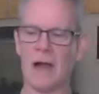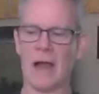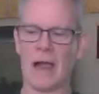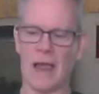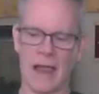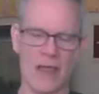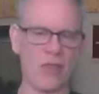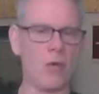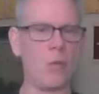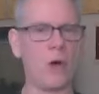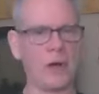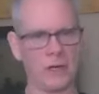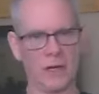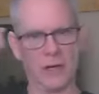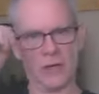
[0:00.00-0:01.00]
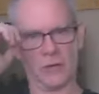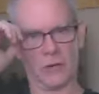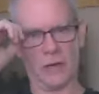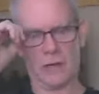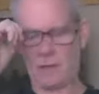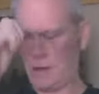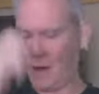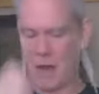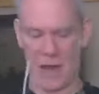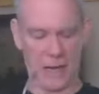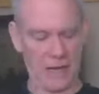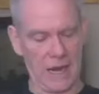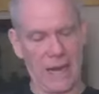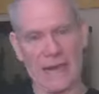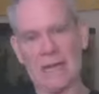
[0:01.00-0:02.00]
And the
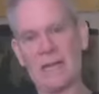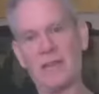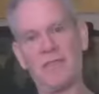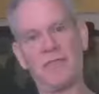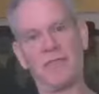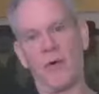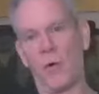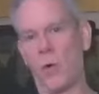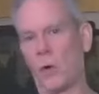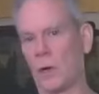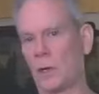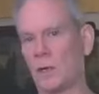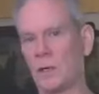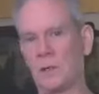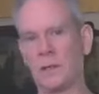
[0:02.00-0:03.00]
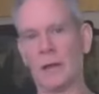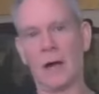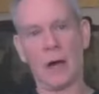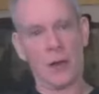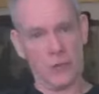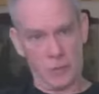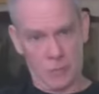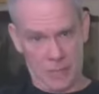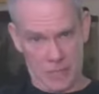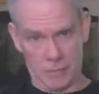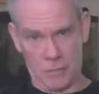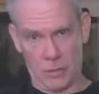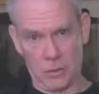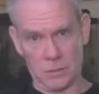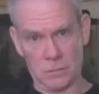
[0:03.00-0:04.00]
184 other
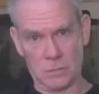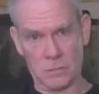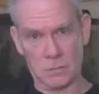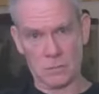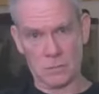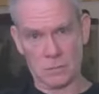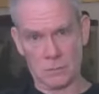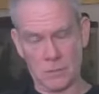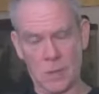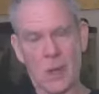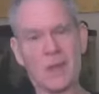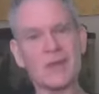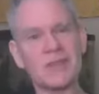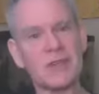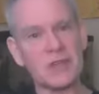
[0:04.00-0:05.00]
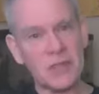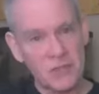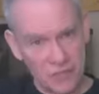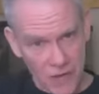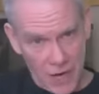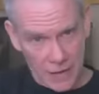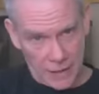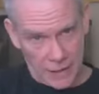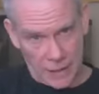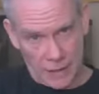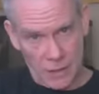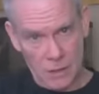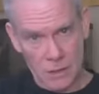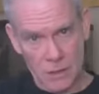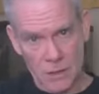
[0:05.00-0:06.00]
people since Friday
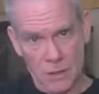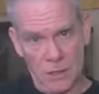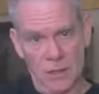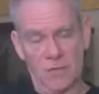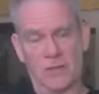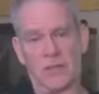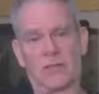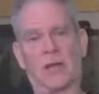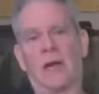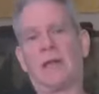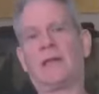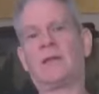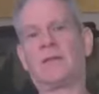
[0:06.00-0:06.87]
who've decided to